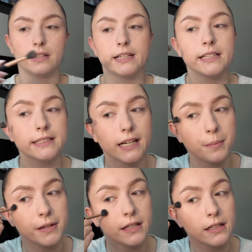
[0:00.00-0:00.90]
lightly
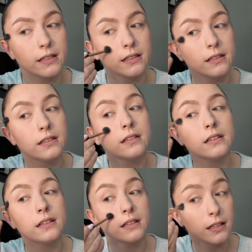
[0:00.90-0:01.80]
tap in
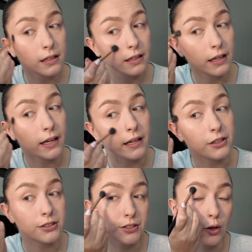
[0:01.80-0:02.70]

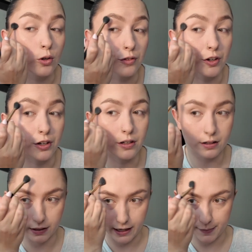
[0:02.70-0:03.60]
and just go over
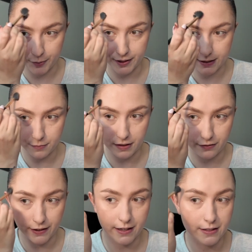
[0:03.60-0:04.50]
the high points of
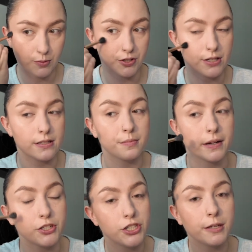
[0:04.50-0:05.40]
my face, which is
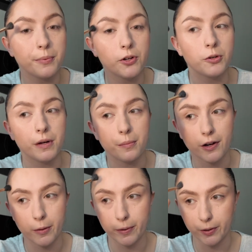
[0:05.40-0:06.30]
my cheekbone, my
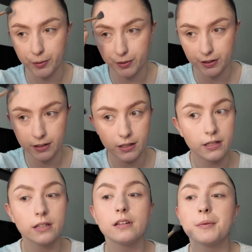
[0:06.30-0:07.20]
brow bone,
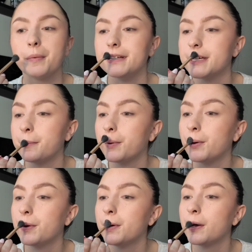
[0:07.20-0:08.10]
my
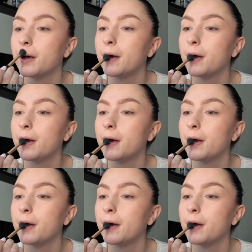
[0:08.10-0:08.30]
temple.